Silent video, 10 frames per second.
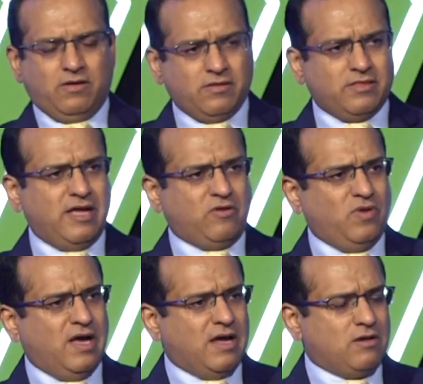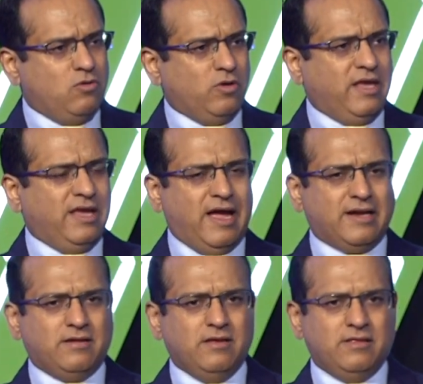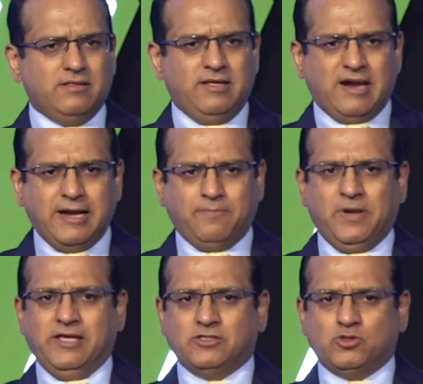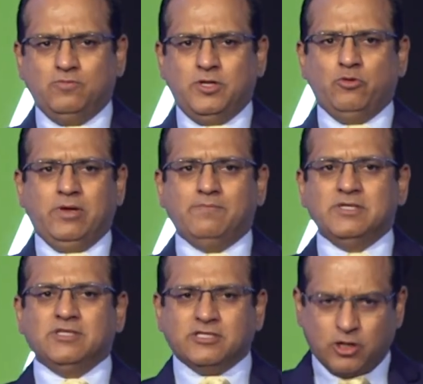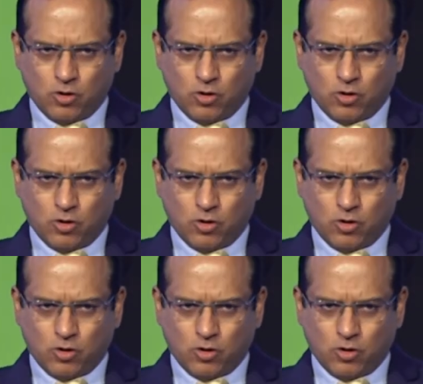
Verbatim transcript: that we are looking at the right place to be doing business at